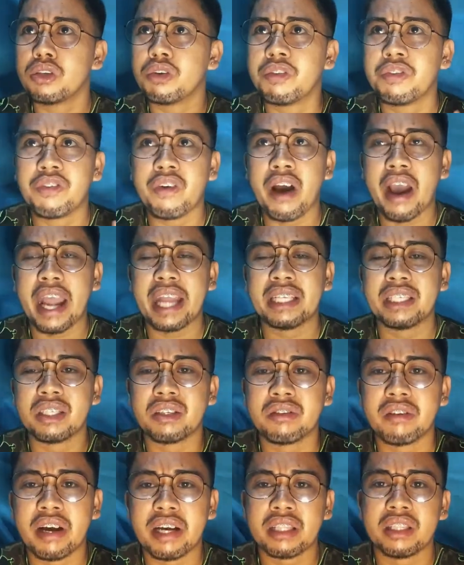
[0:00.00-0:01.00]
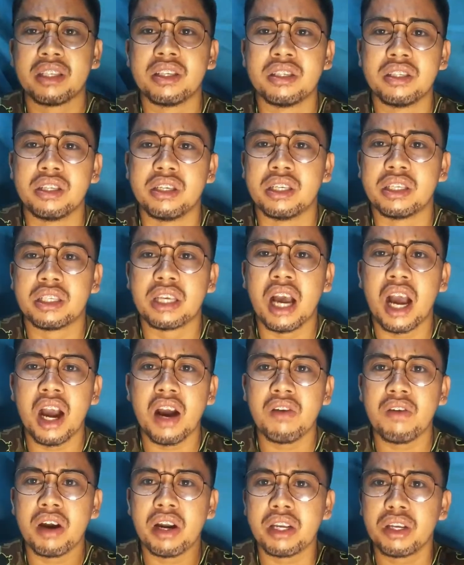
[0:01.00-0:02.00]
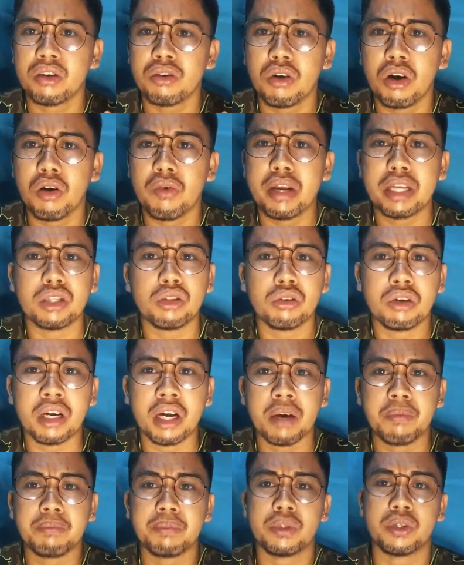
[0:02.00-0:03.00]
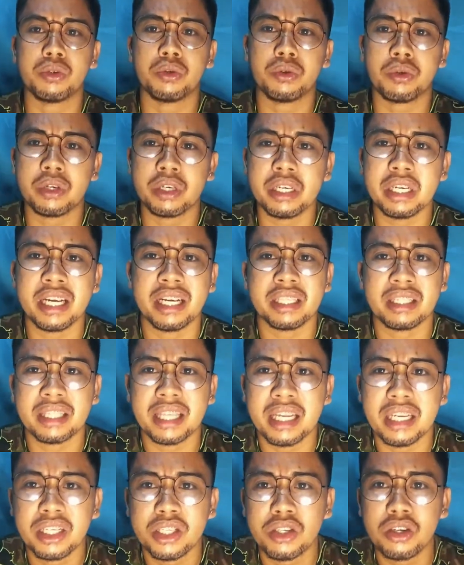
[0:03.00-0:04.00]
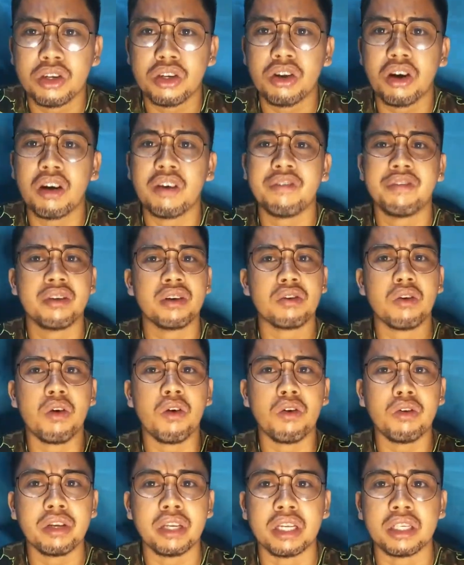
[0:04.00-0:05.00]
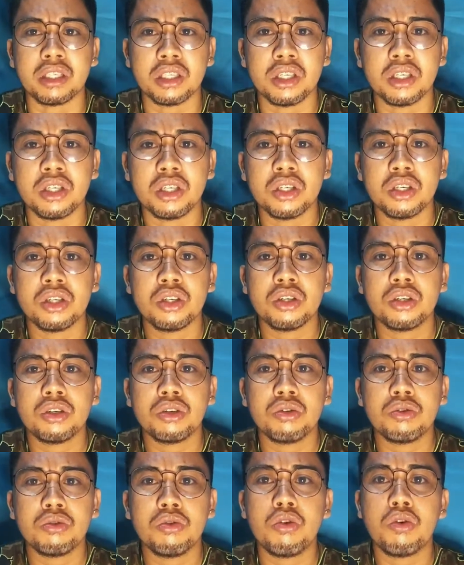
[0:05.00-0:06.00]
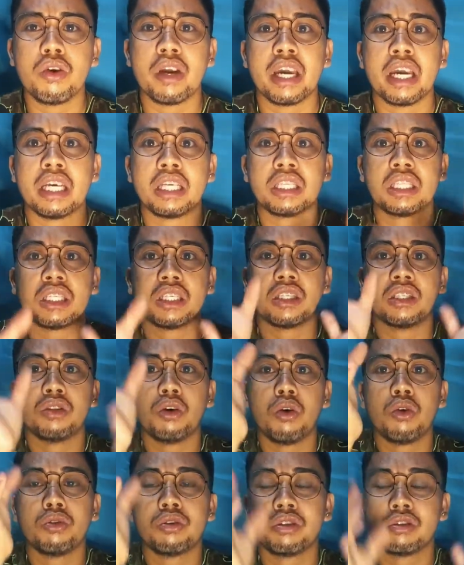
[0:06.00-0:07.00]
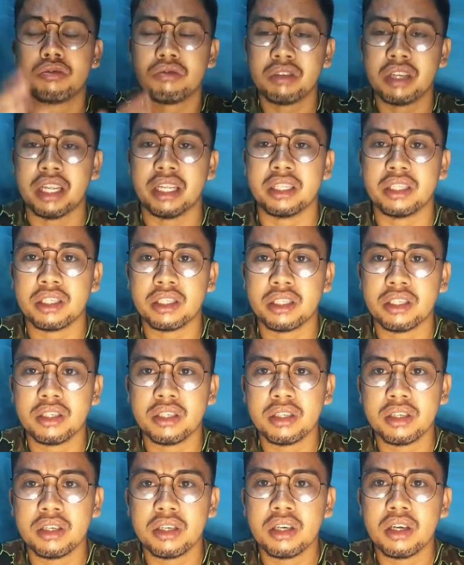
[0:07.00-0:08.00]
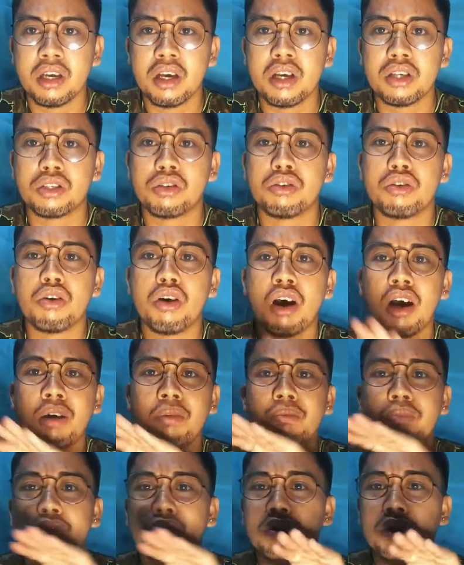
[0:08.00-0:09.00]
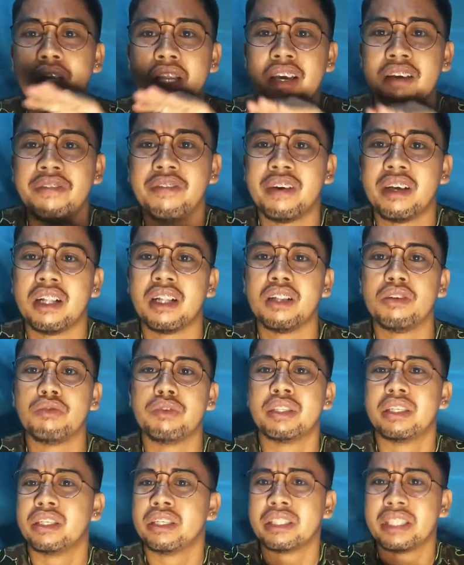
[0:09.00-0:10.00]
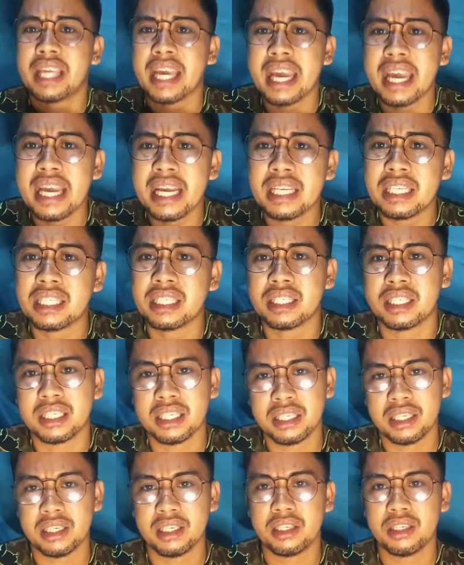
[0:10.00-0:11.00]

to find strategies. How are you going to capture the attention of your audience, who is those students? So you have to level with their taste,